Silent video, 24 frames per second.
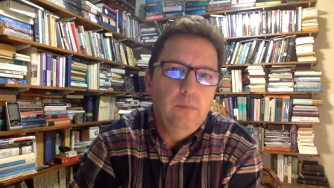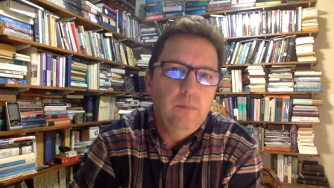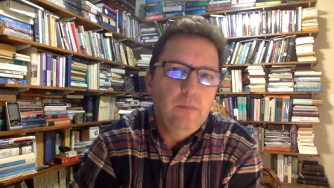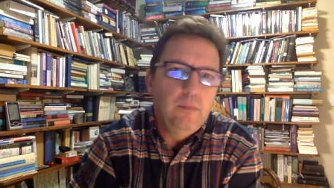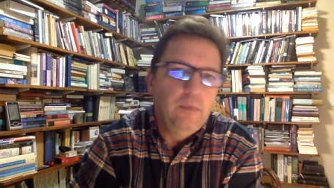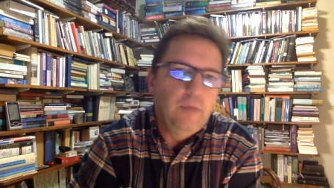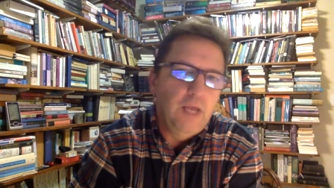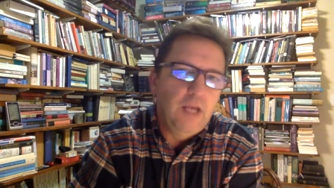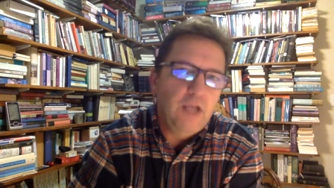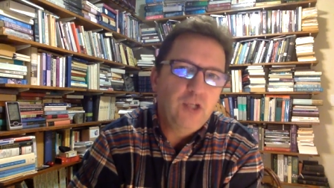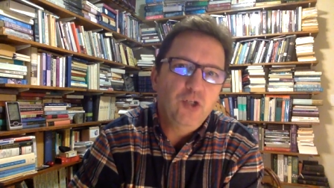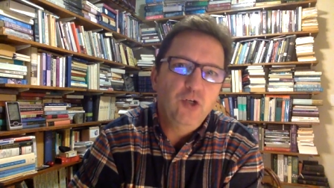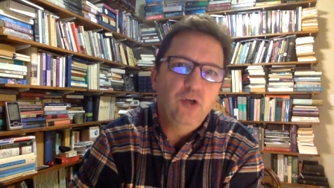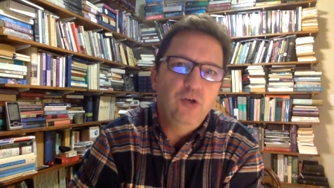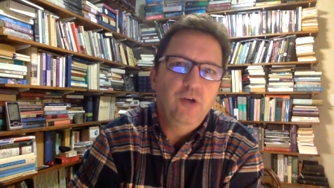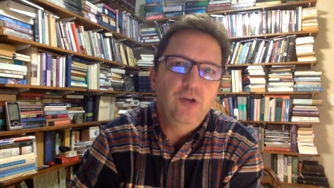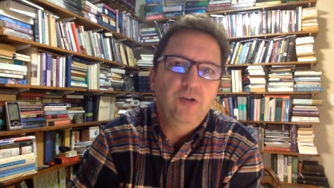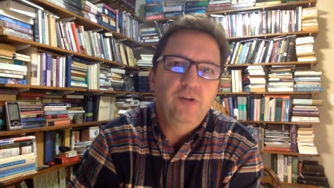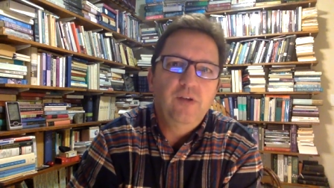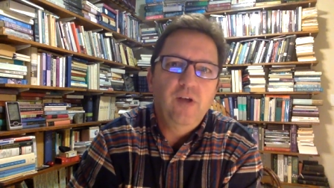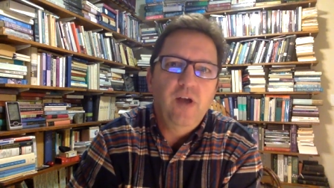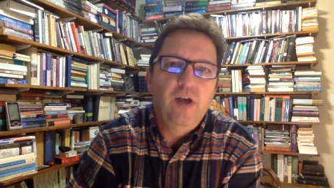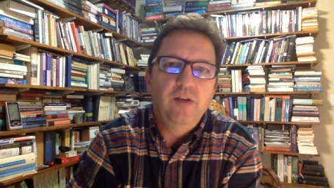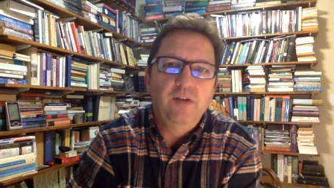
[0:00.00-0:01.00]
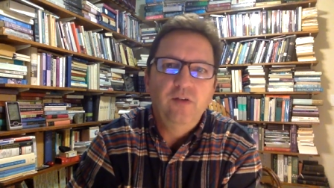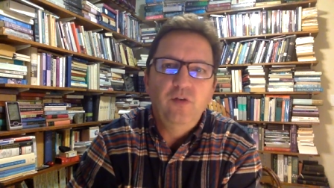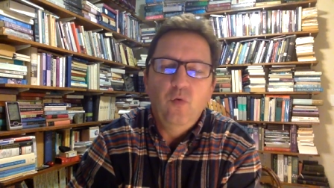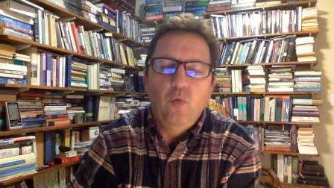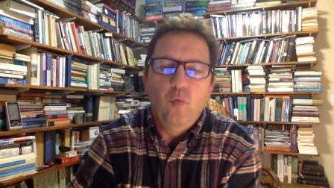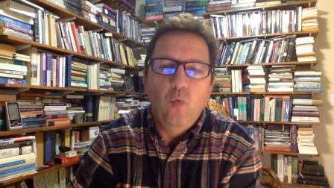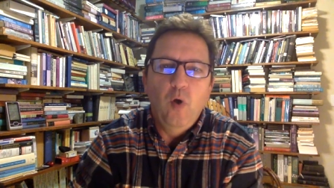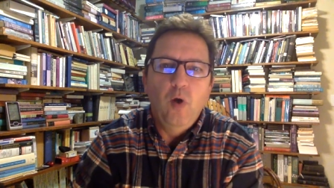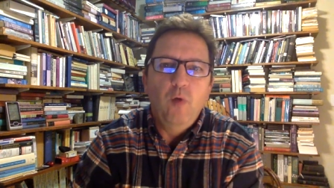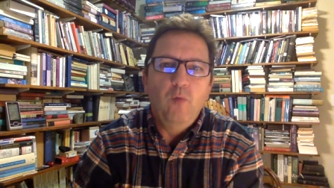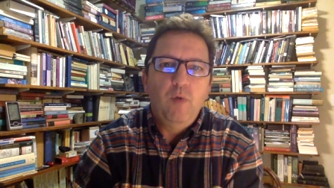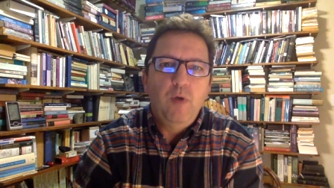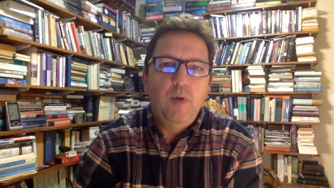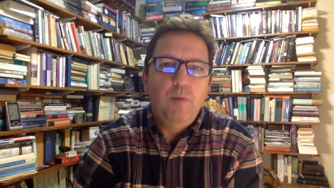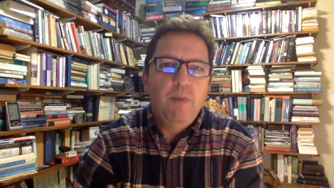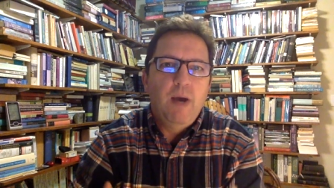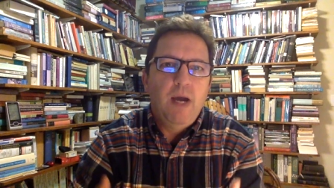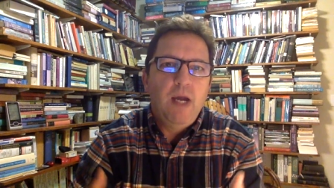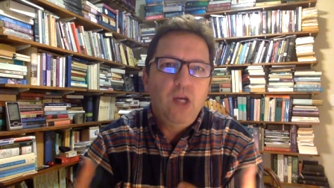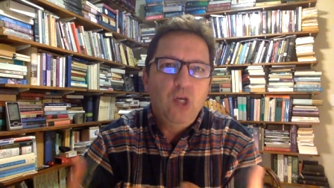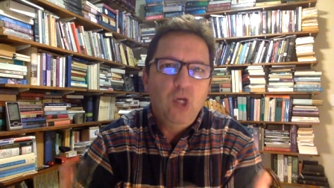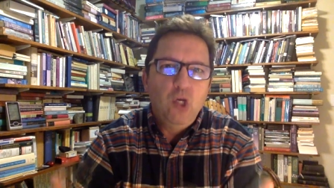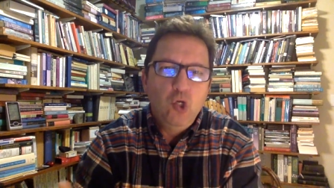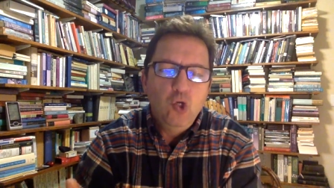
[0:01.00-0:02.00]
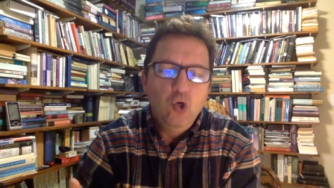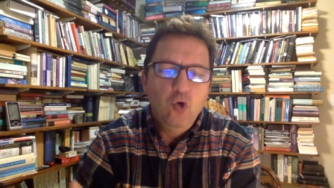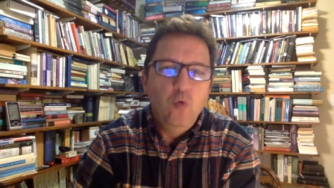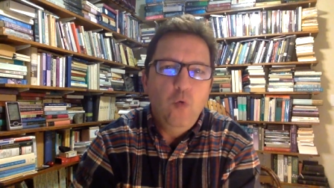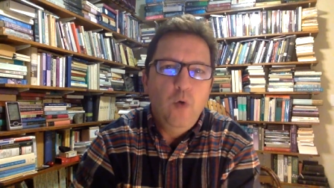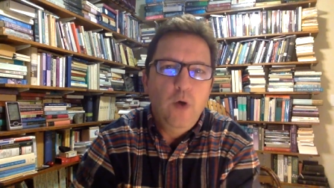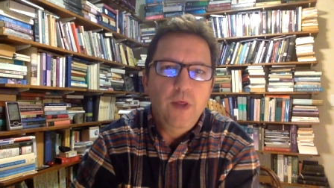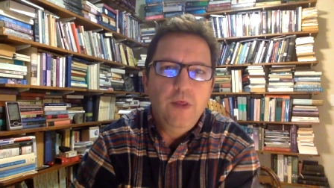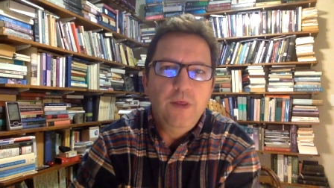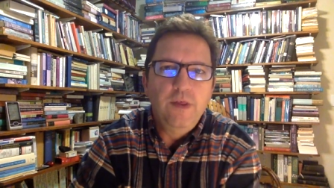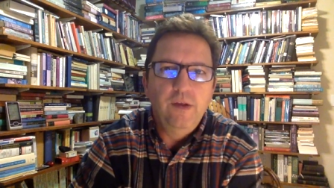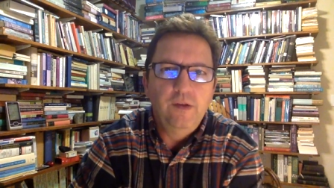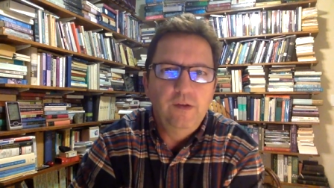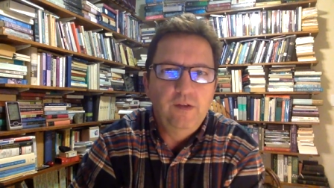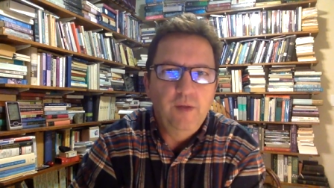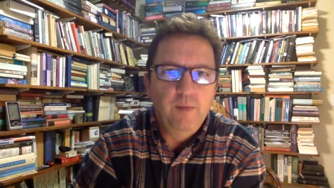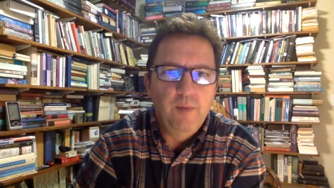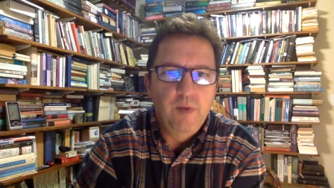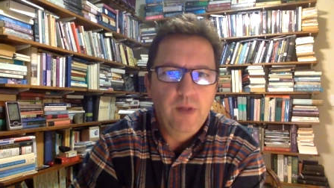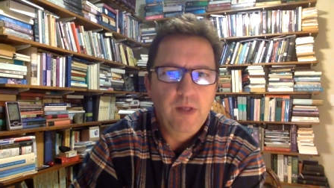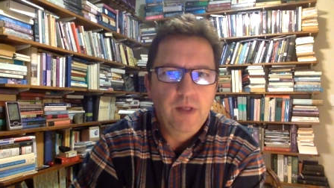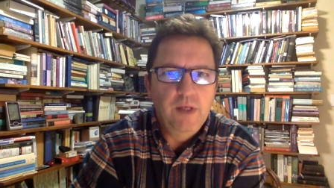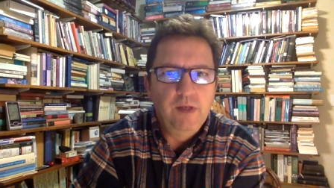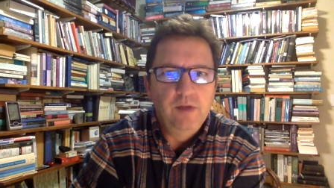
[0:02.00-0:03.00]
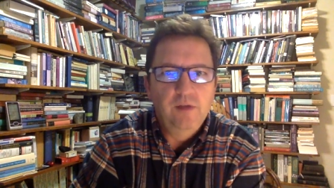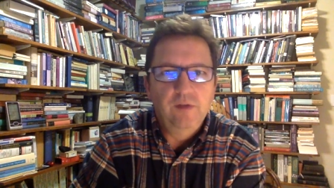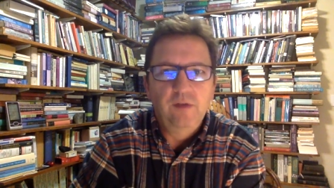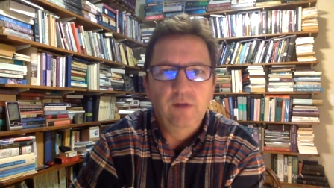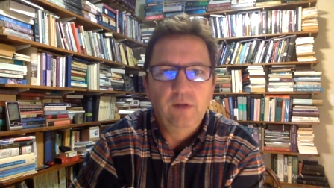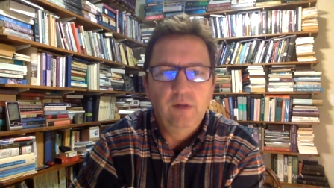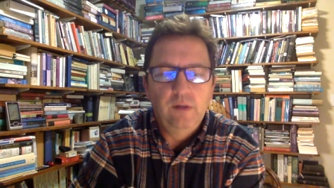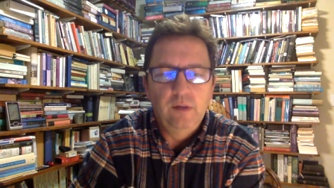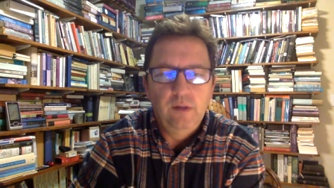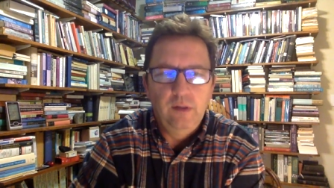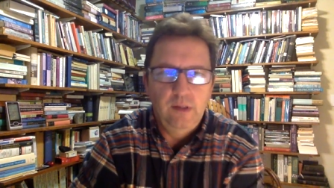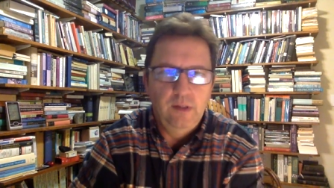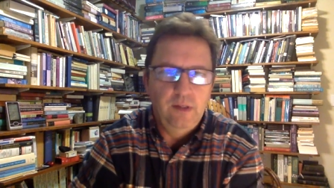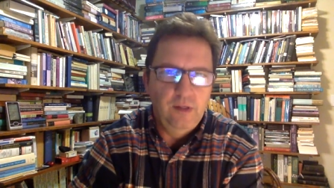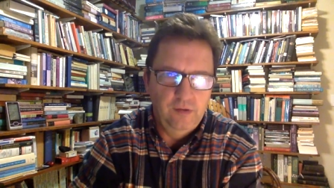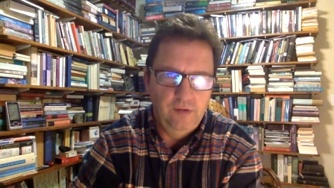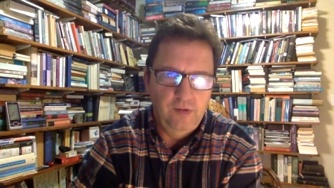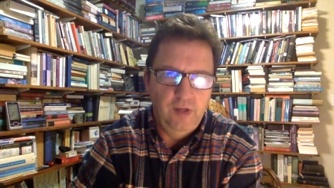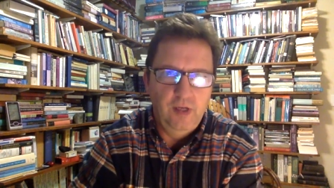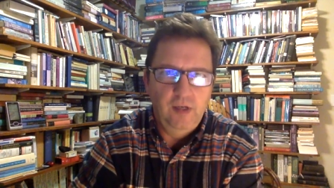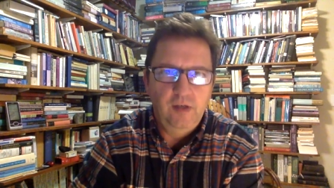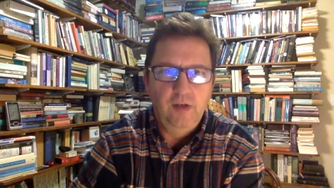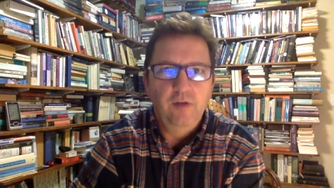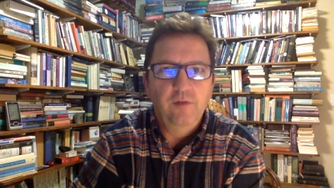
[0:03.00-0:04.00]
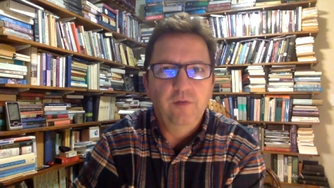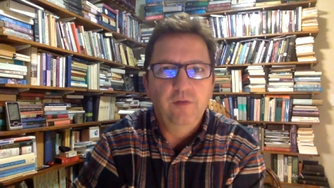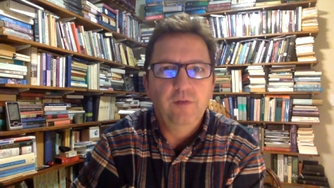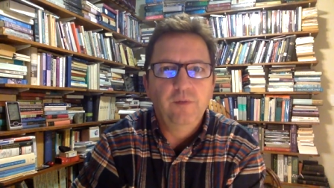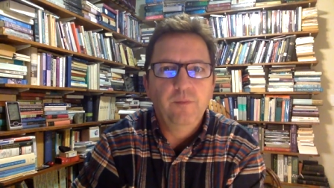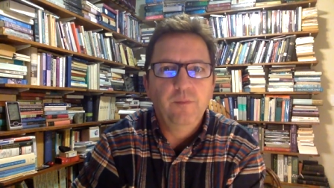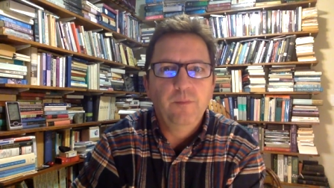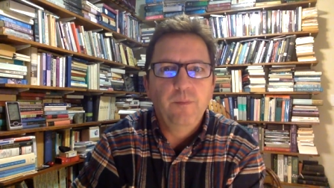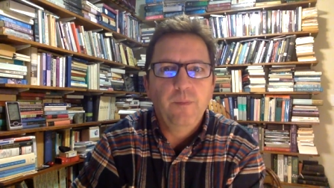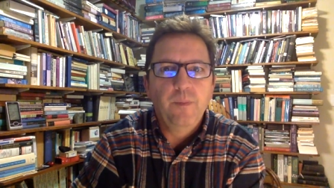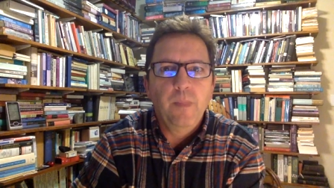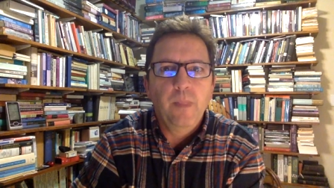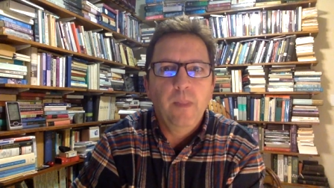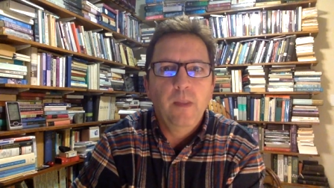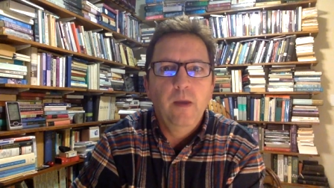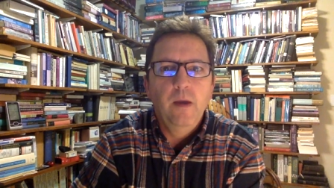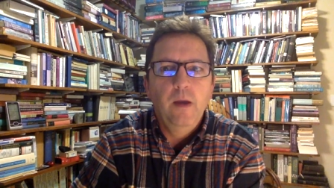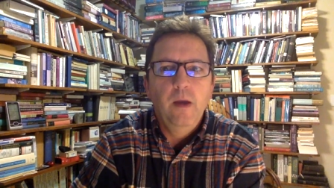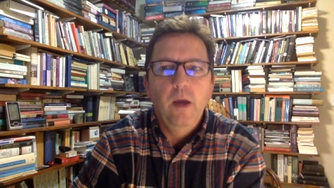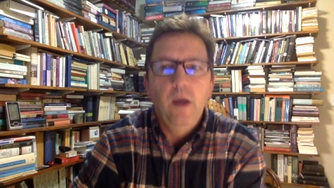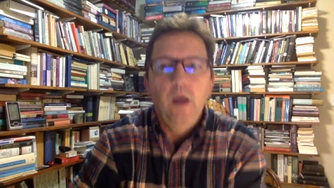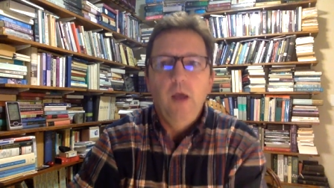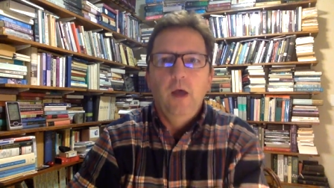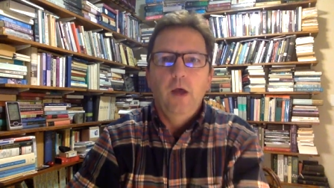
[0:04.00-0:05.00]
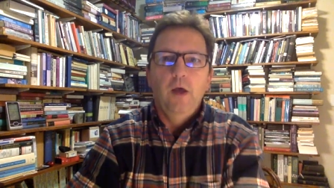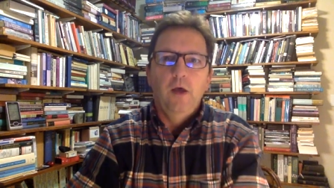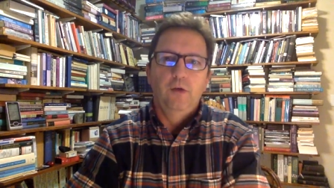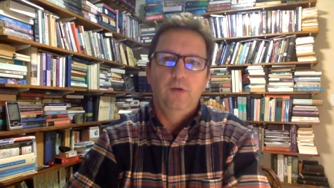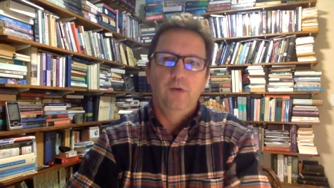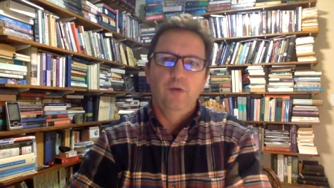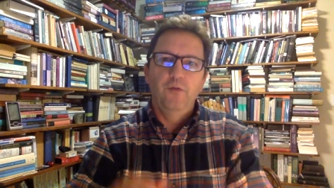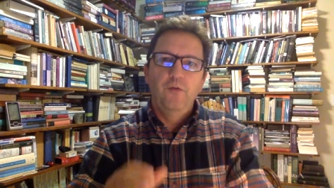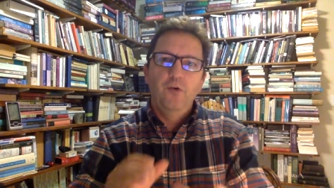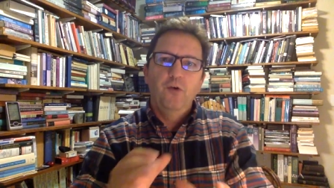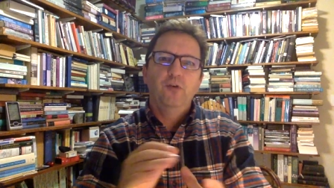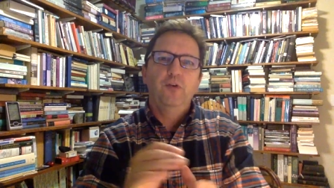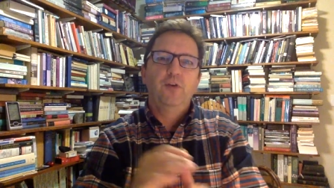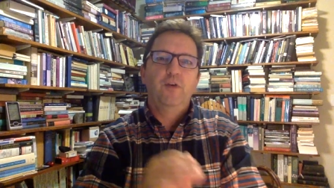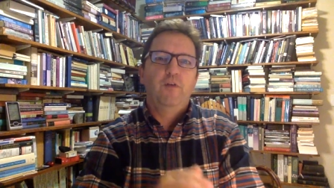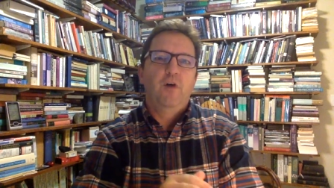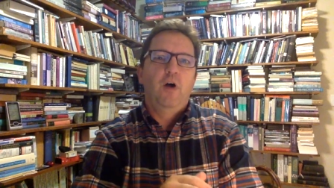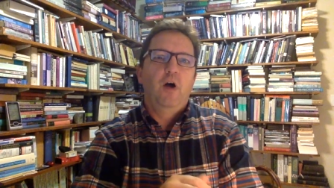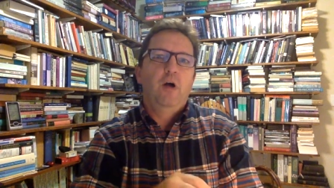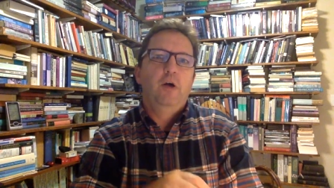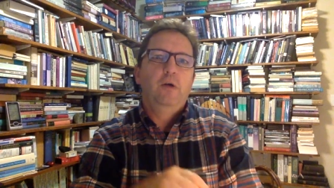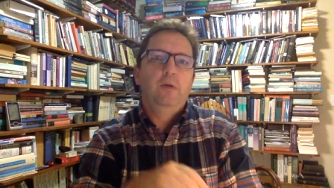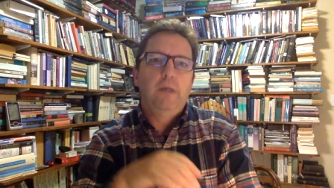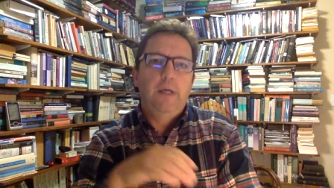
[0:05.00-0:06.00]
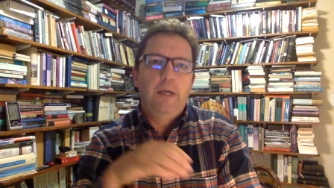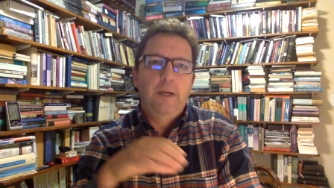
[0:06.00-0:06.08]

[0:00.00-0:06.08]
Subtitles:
lecture, discuss what we might do with some of these distinctives. So first of all,